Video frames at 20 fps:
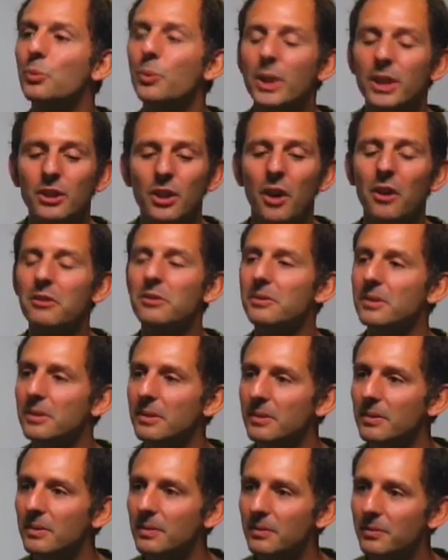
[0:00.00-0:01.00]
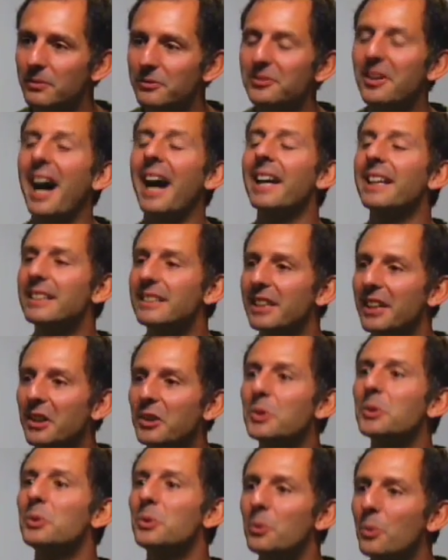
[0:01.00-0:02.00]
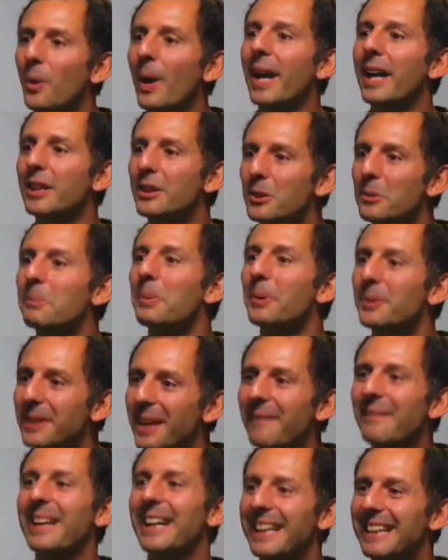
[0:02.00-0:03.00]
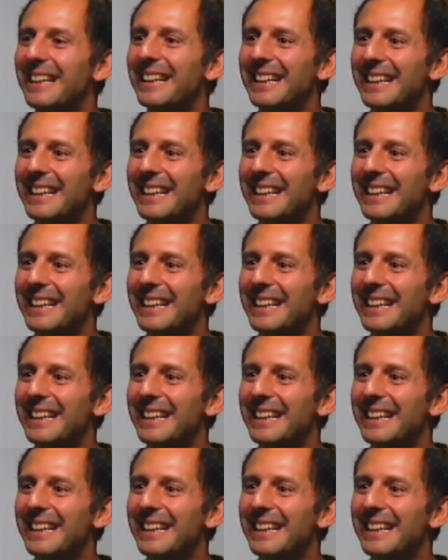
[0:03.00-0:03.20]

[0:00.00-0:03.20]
we don't find a good way to put them in.